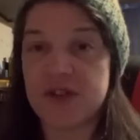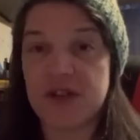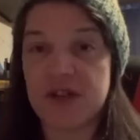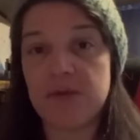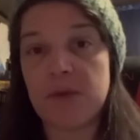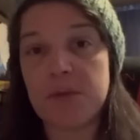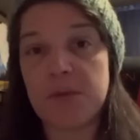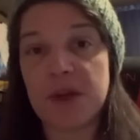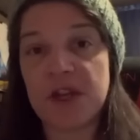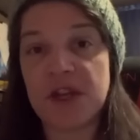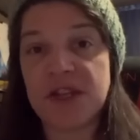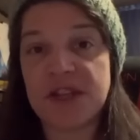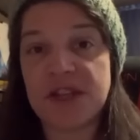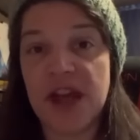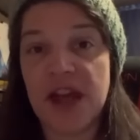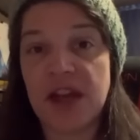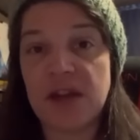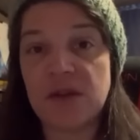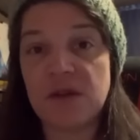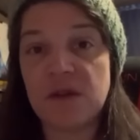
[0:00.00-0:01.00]
everybody
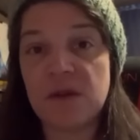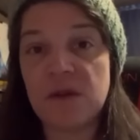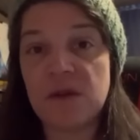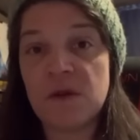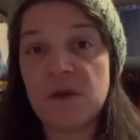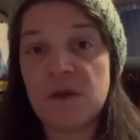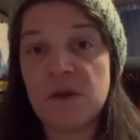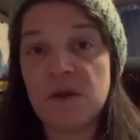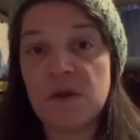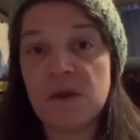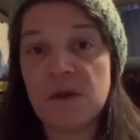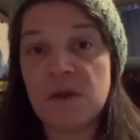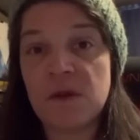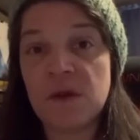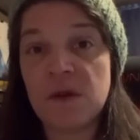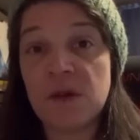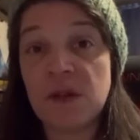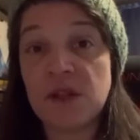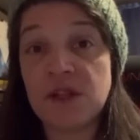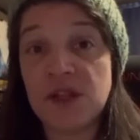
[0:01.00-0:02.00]
dead.
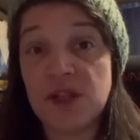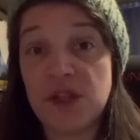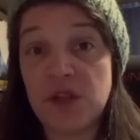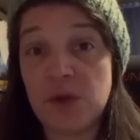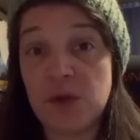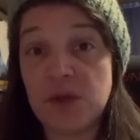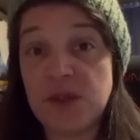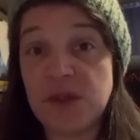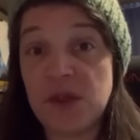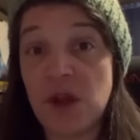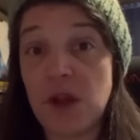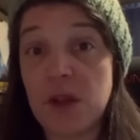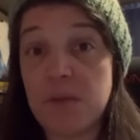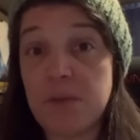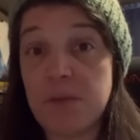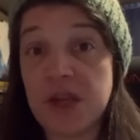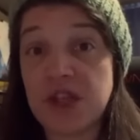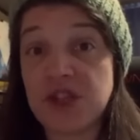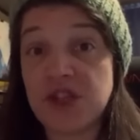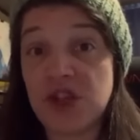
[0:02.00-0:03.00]
And to you, it's all a
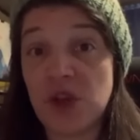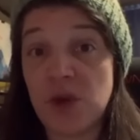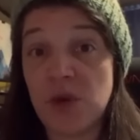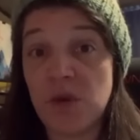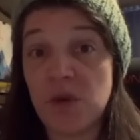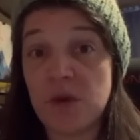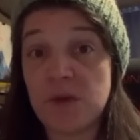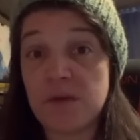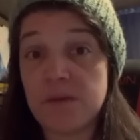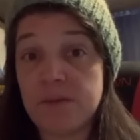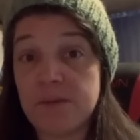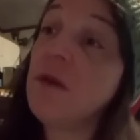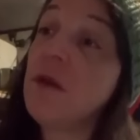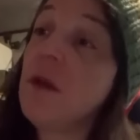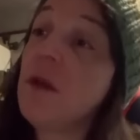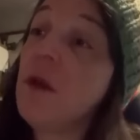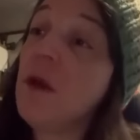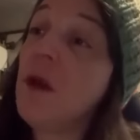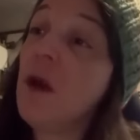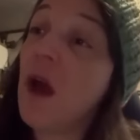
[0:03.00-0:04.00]
big joke.
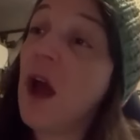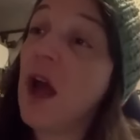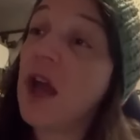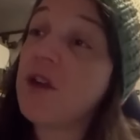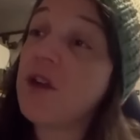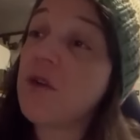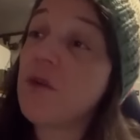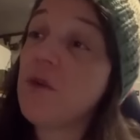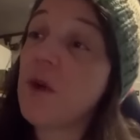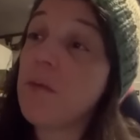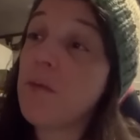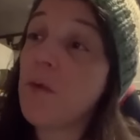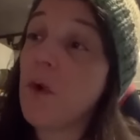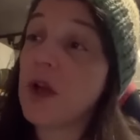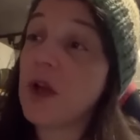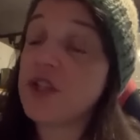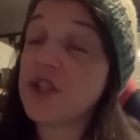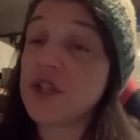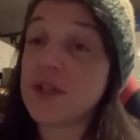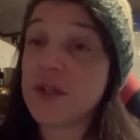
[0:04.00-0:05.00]
I grew up
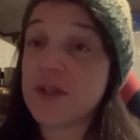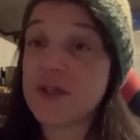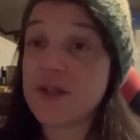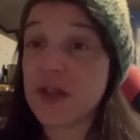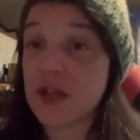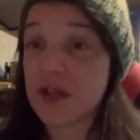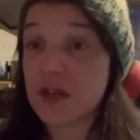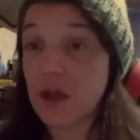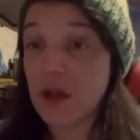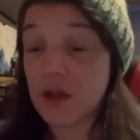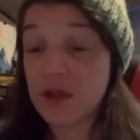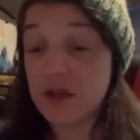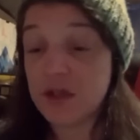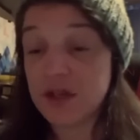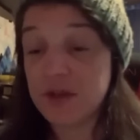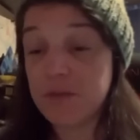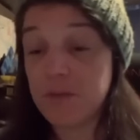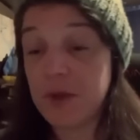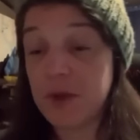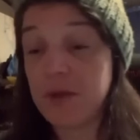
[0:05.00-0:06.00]
watching this
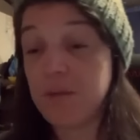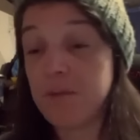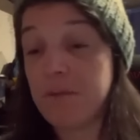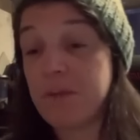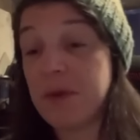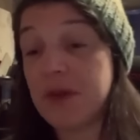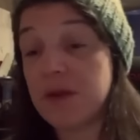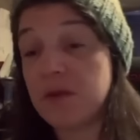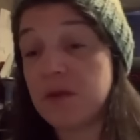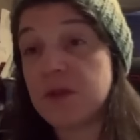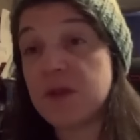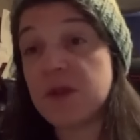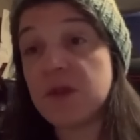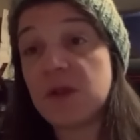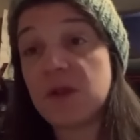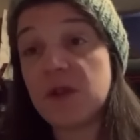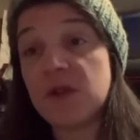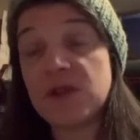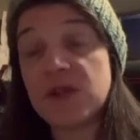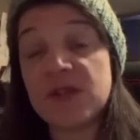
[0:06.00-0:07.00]
technology be built.
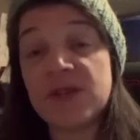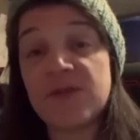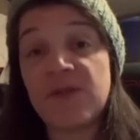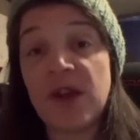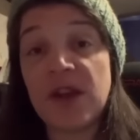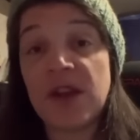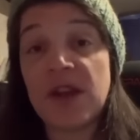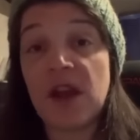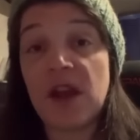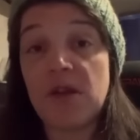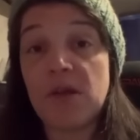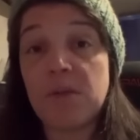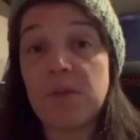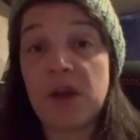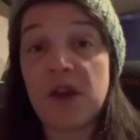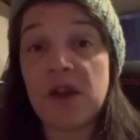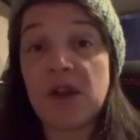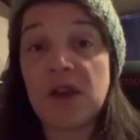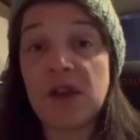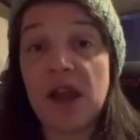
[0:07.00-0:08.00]
You're just finding out
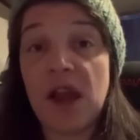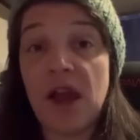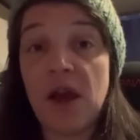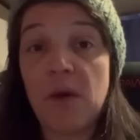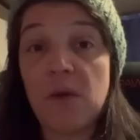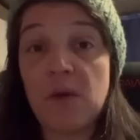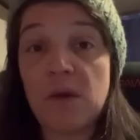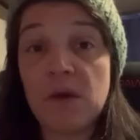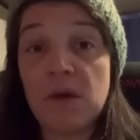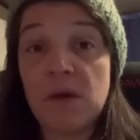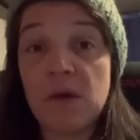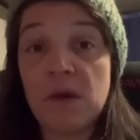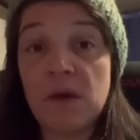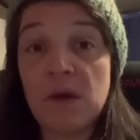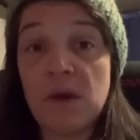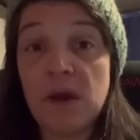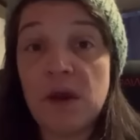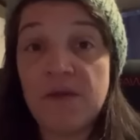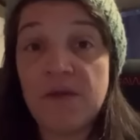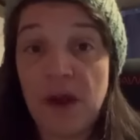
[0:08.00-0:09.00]
about it now.
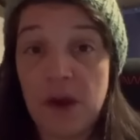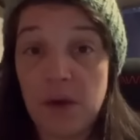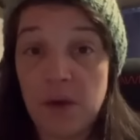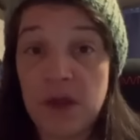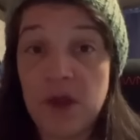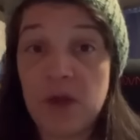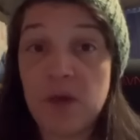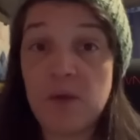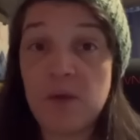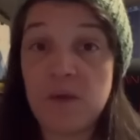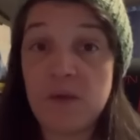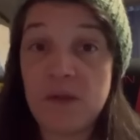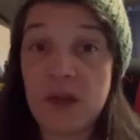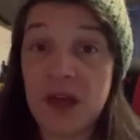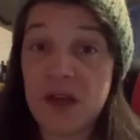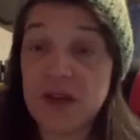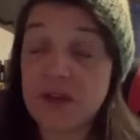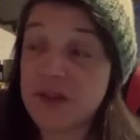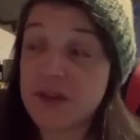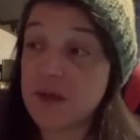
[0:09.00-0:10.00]
If I were you,
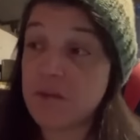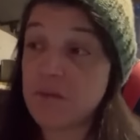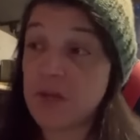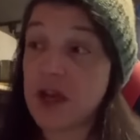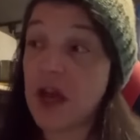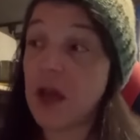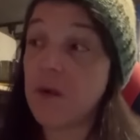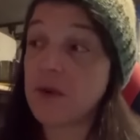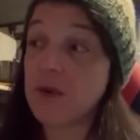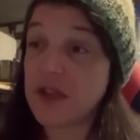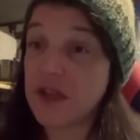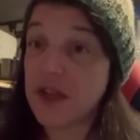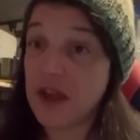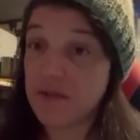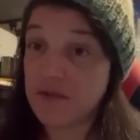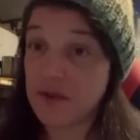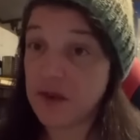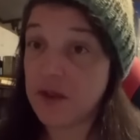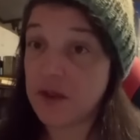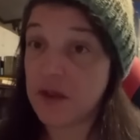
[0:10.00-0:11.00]
that is something I would
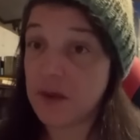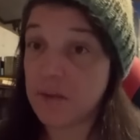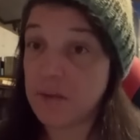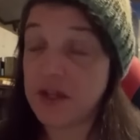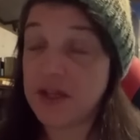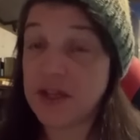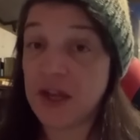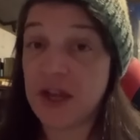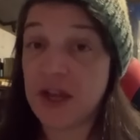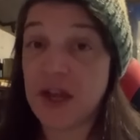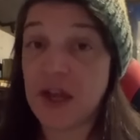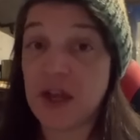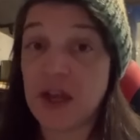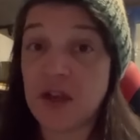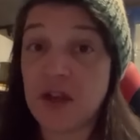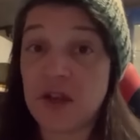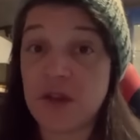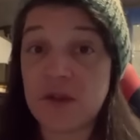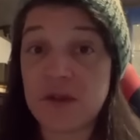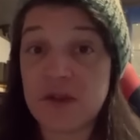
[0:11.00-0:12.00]
definitely be taking
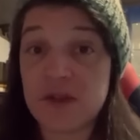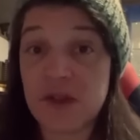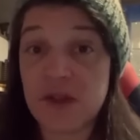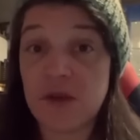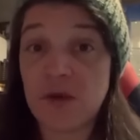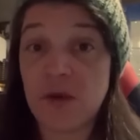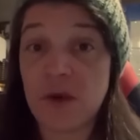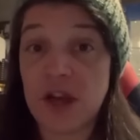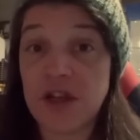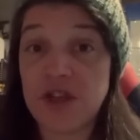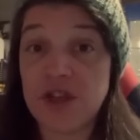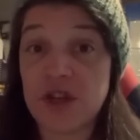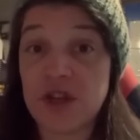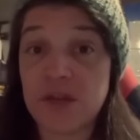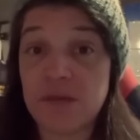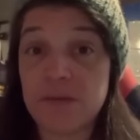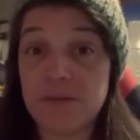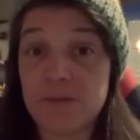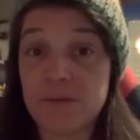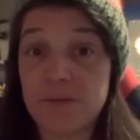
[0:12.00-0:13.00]
into consideration.